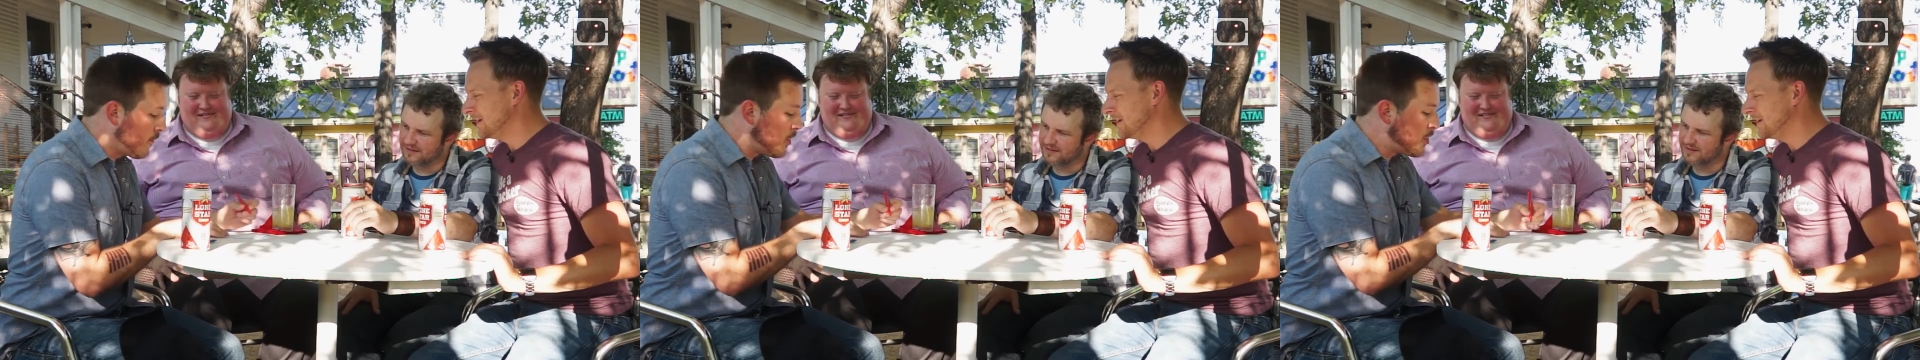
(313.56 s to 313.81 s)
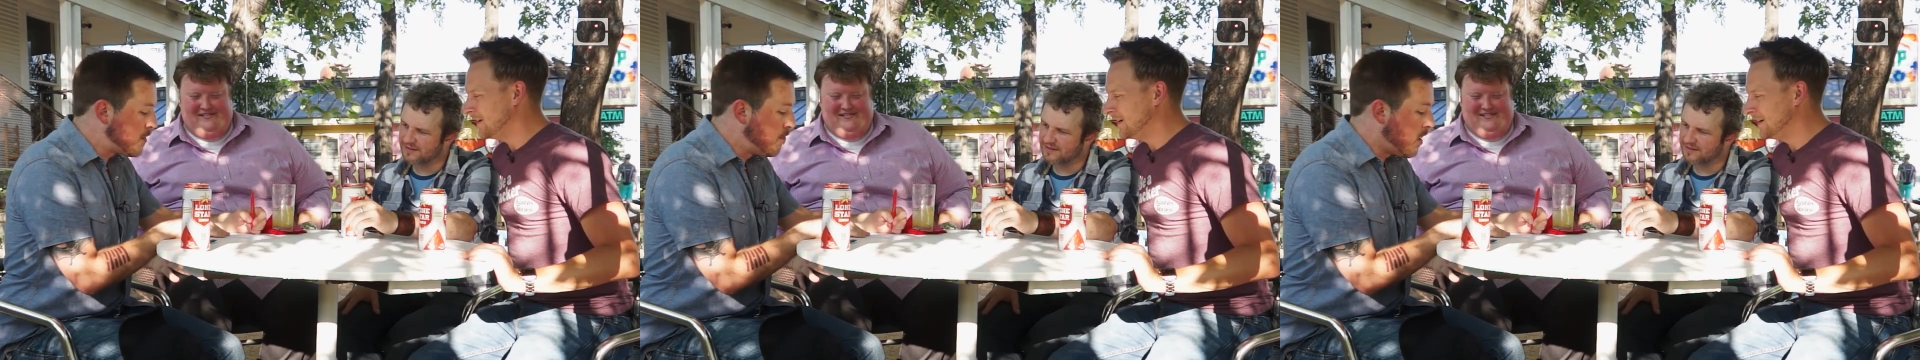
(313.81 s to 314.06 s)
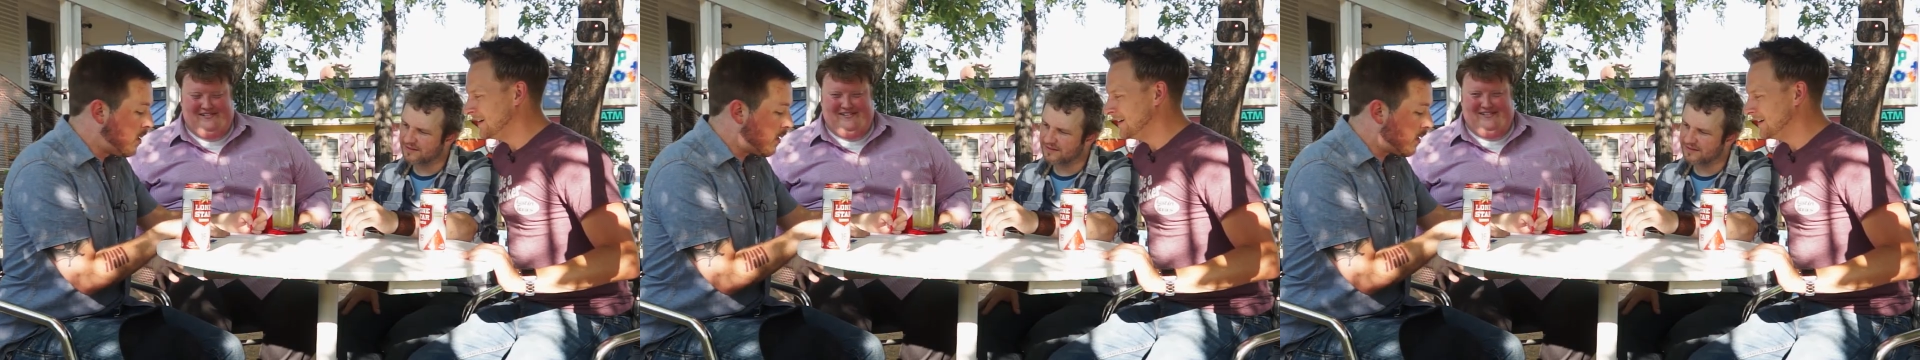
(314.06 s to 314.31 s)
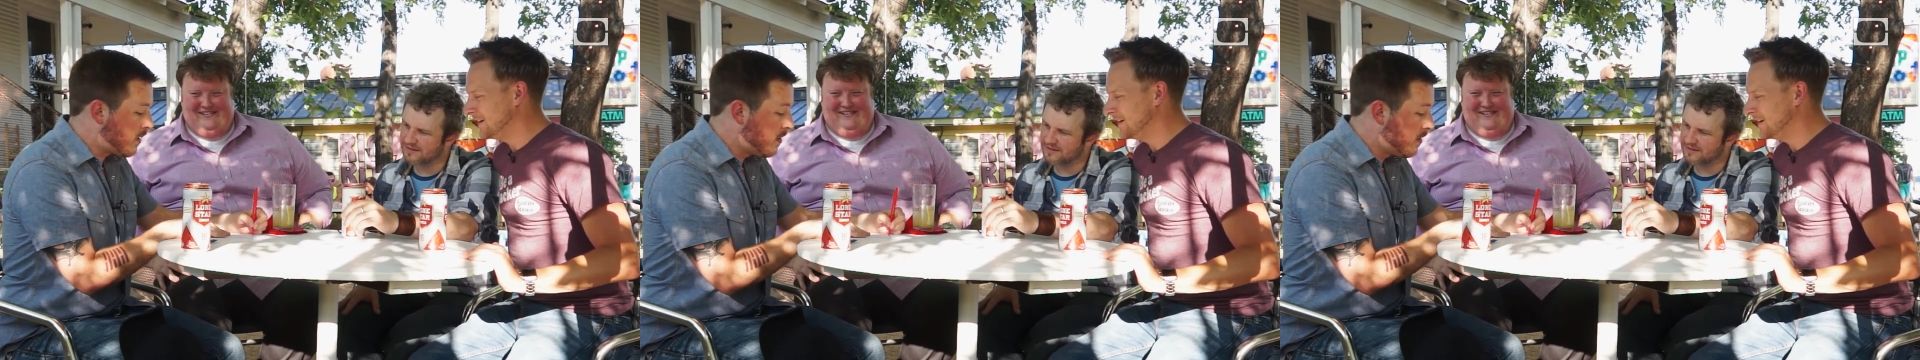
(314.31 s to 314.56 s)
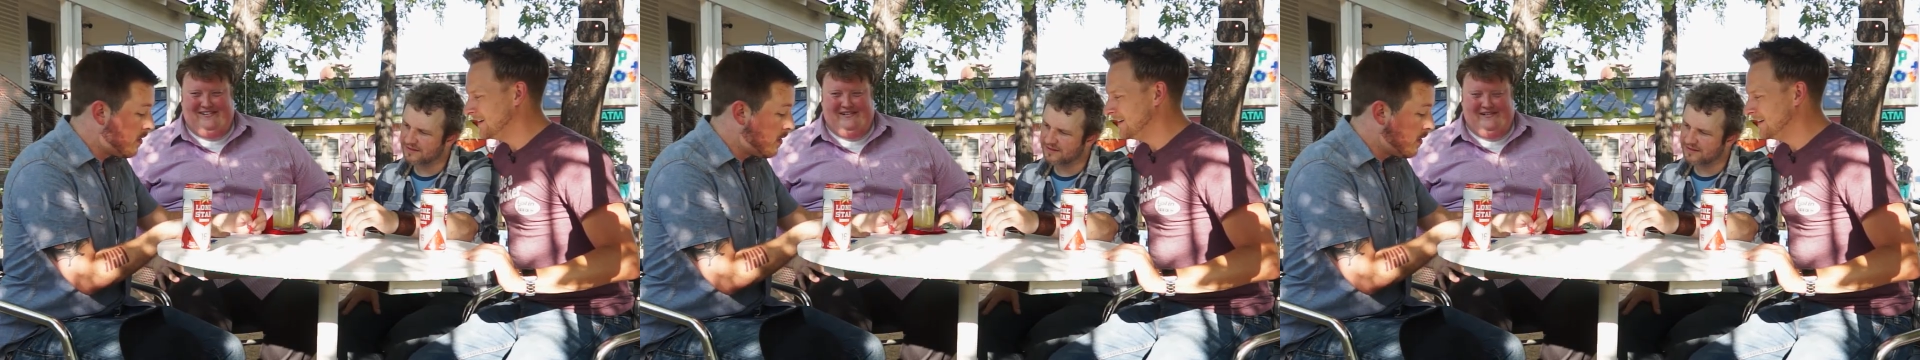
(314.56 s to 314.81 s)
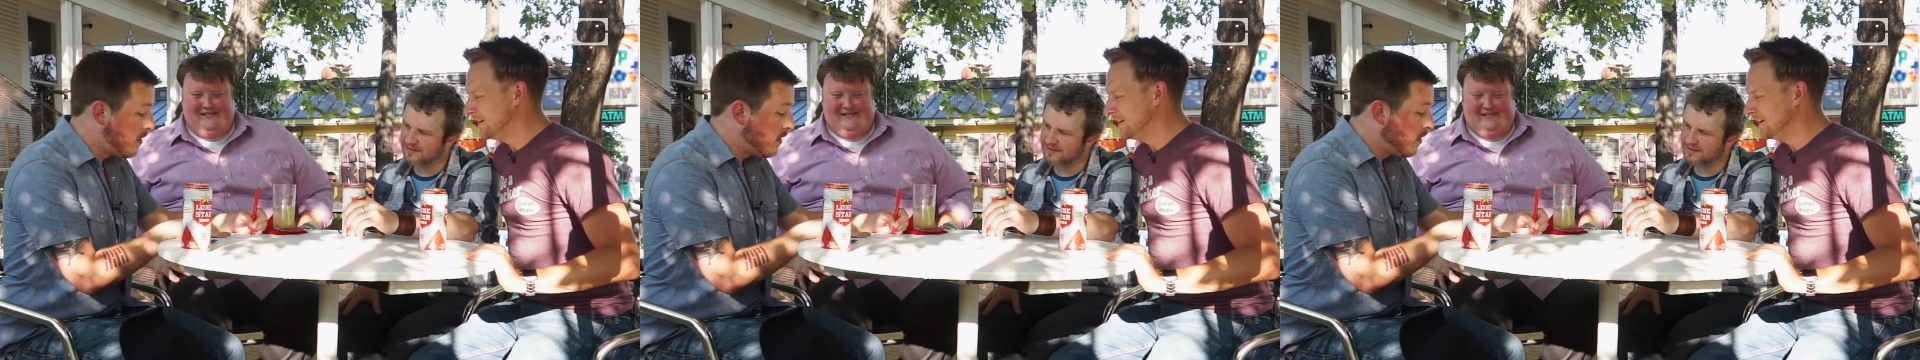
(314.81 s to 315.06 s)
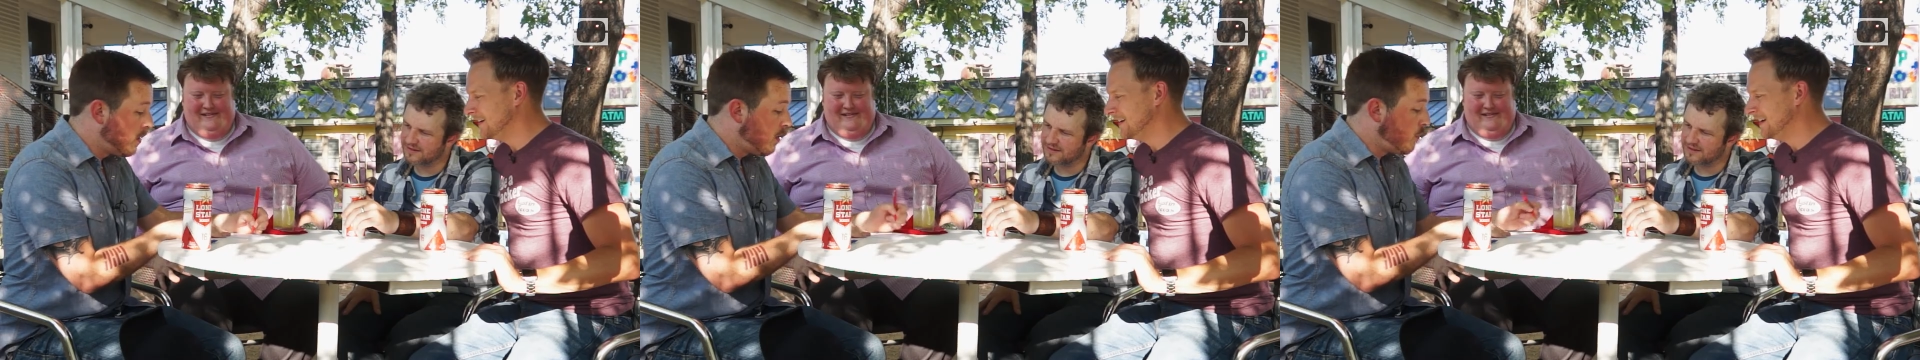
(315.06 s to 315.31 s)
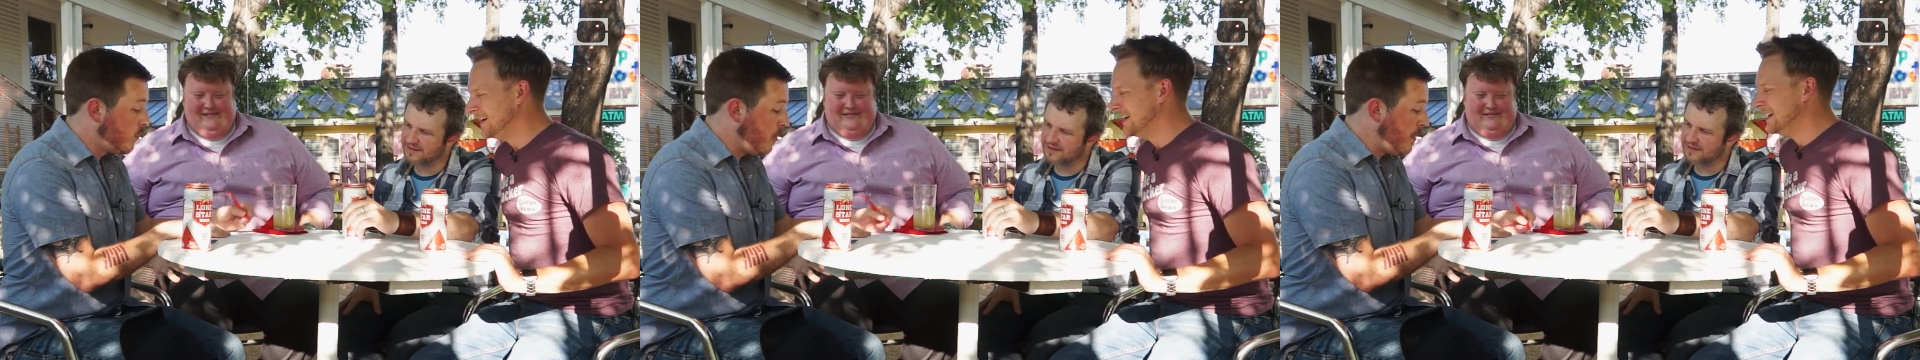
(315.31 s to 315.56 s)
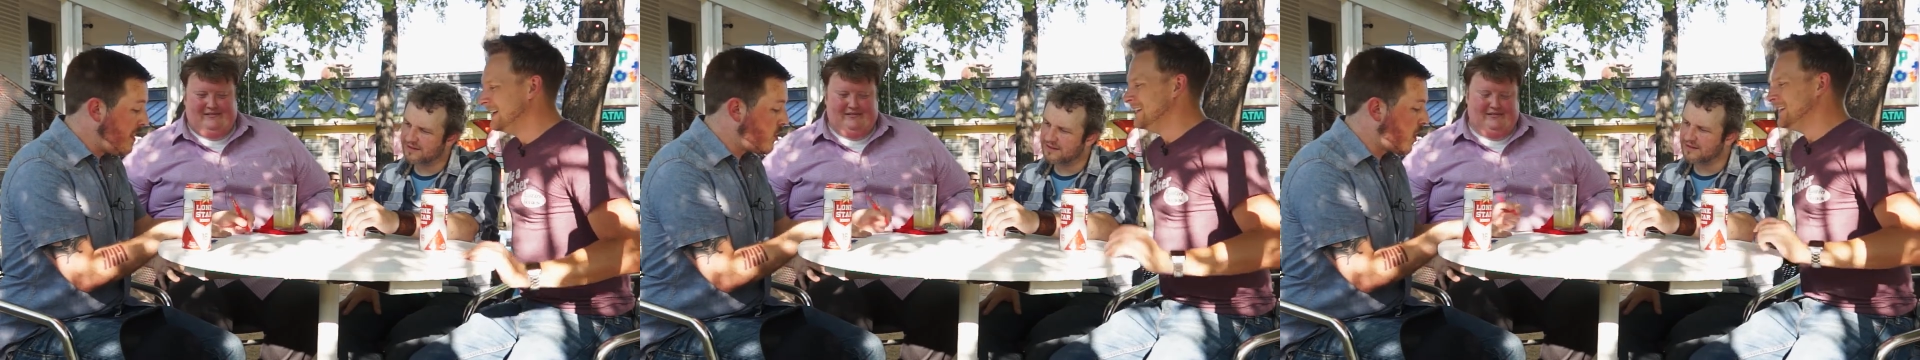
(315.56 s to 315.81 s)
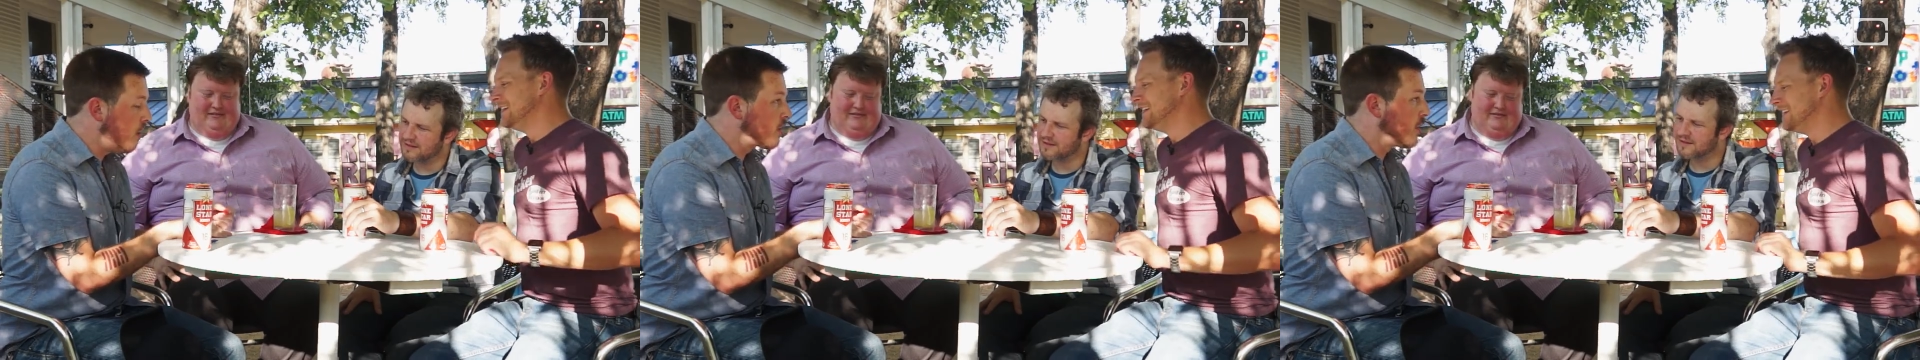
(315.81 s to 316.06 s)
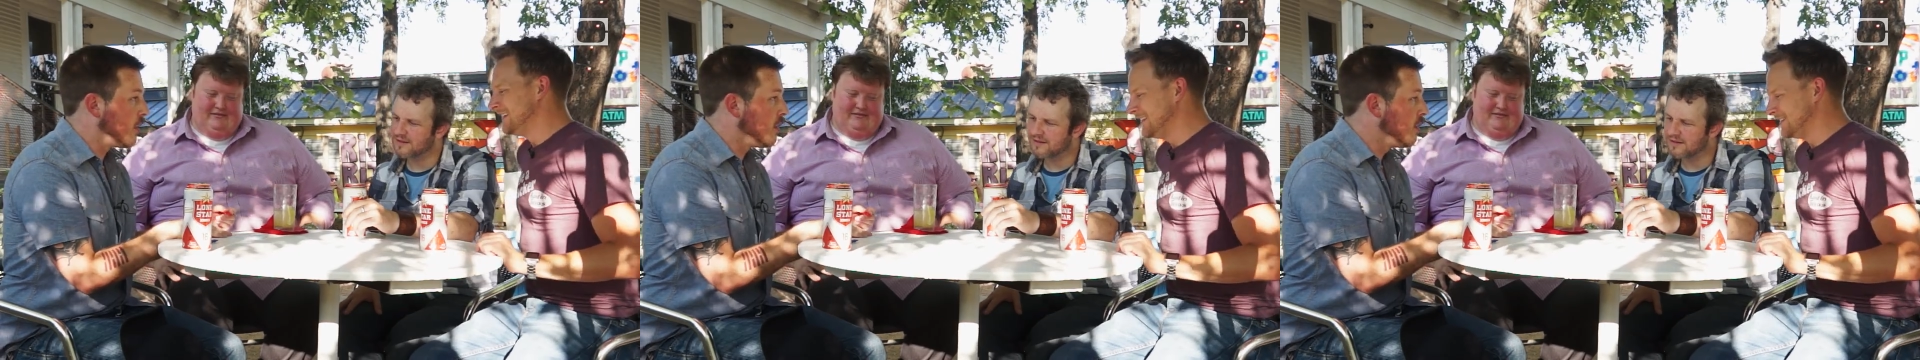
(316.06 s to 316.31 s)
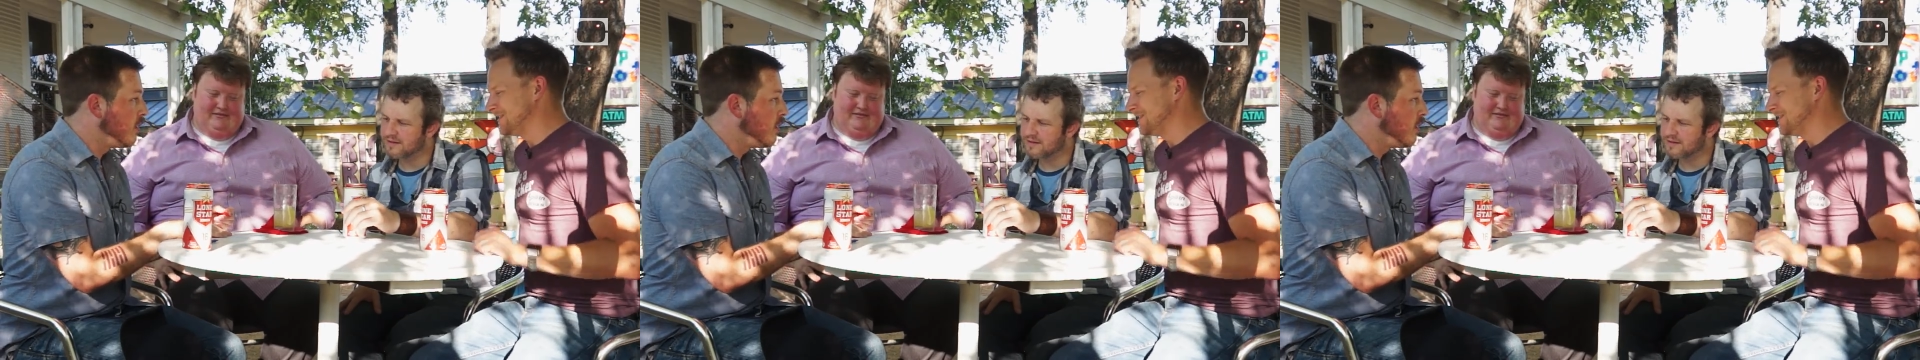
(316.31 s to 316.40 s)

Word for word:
Speaker 1: first mark will be darker.